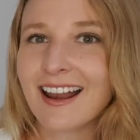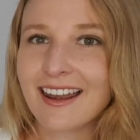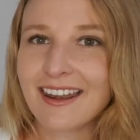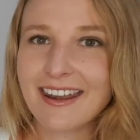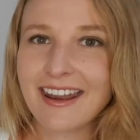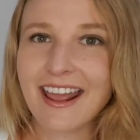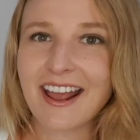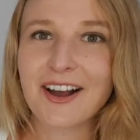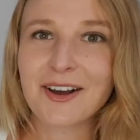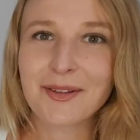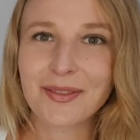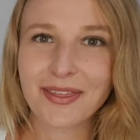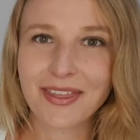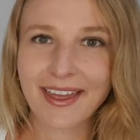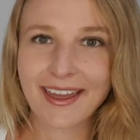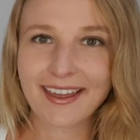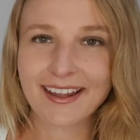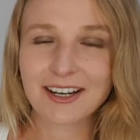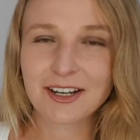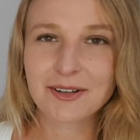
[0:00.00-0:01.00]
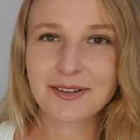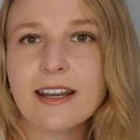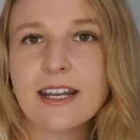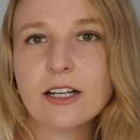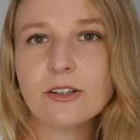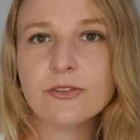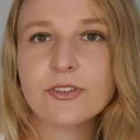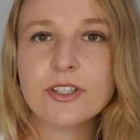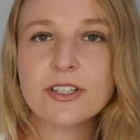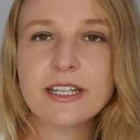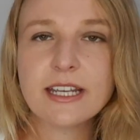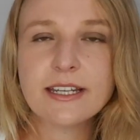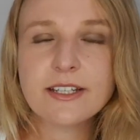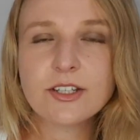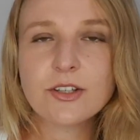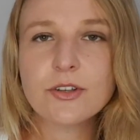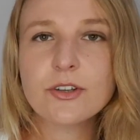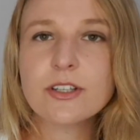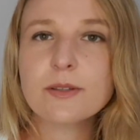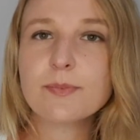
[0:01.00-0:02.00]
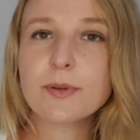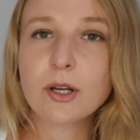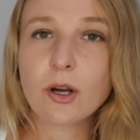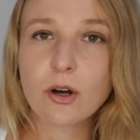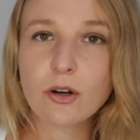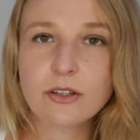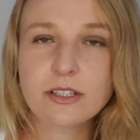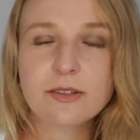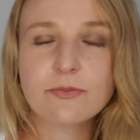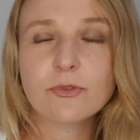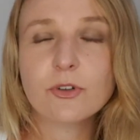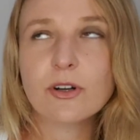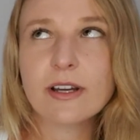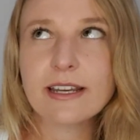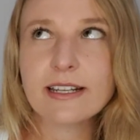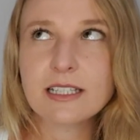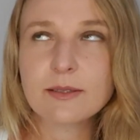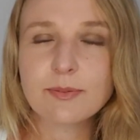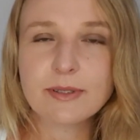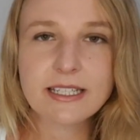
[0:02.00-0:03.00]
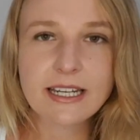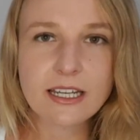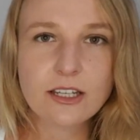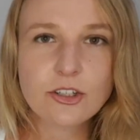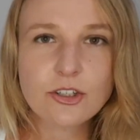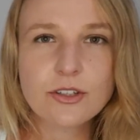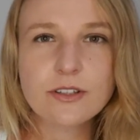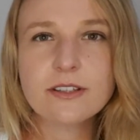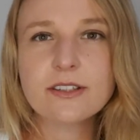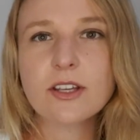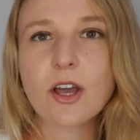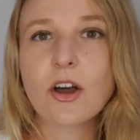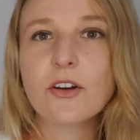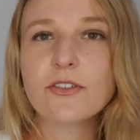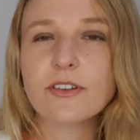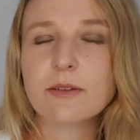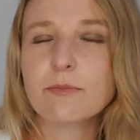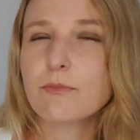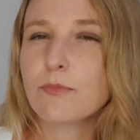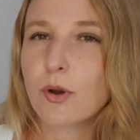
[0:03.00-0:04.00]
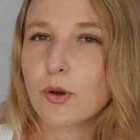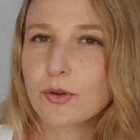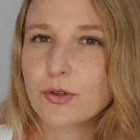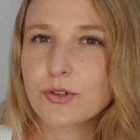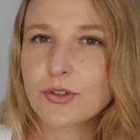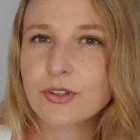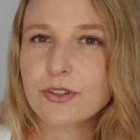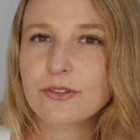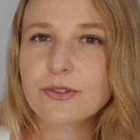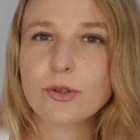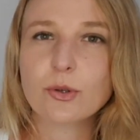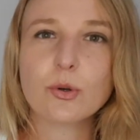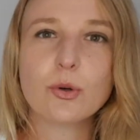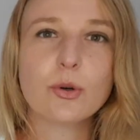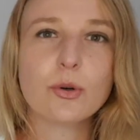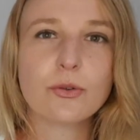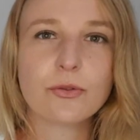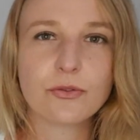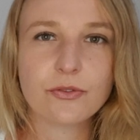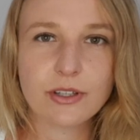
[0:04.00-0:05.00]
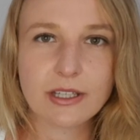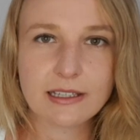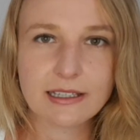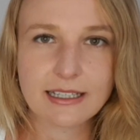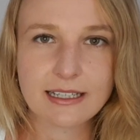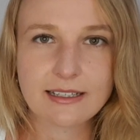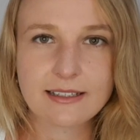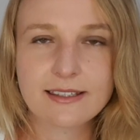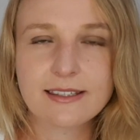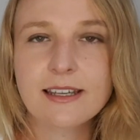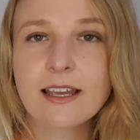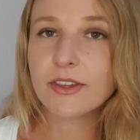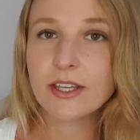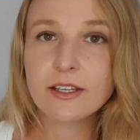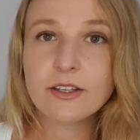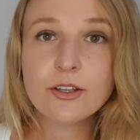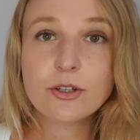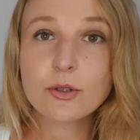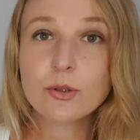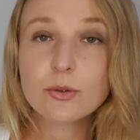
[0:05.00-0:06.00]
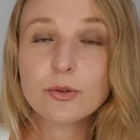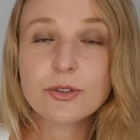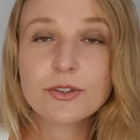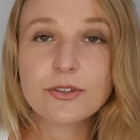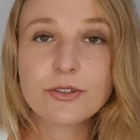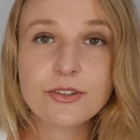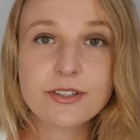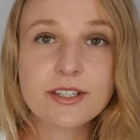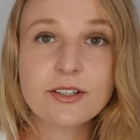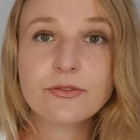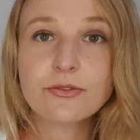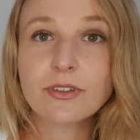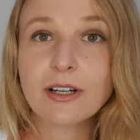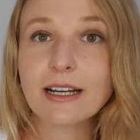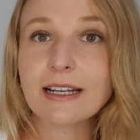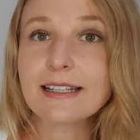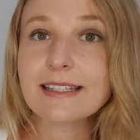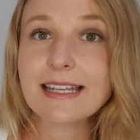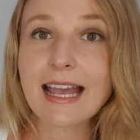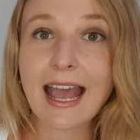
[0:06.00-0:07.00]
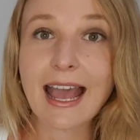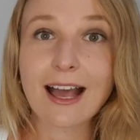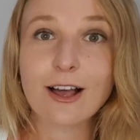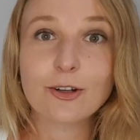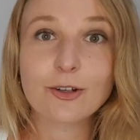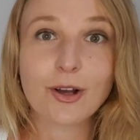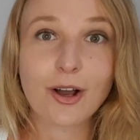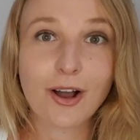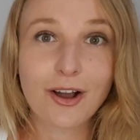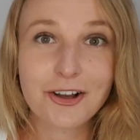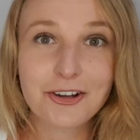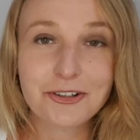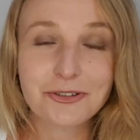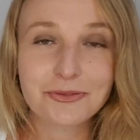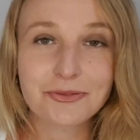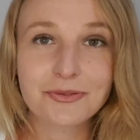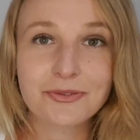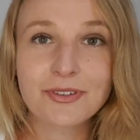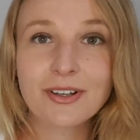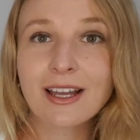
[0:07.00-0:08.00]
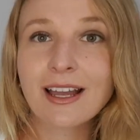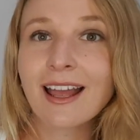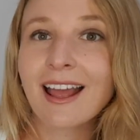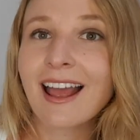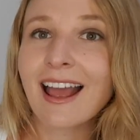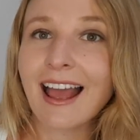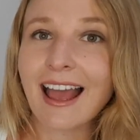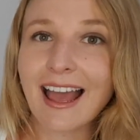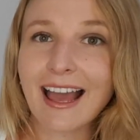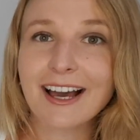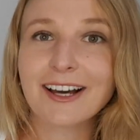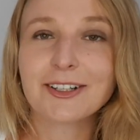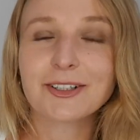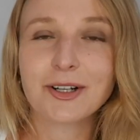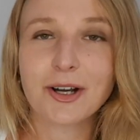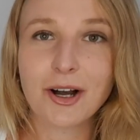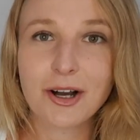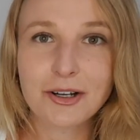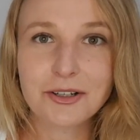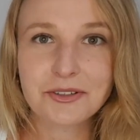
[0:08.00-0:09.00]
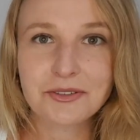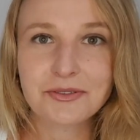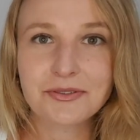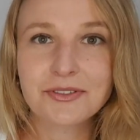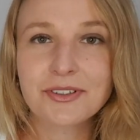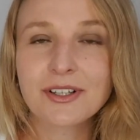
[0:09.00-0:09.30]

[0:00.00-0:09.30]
Now that. Now, if you need to use because for explanations of emotions or feelings, then you could use a phrase out of. Out of.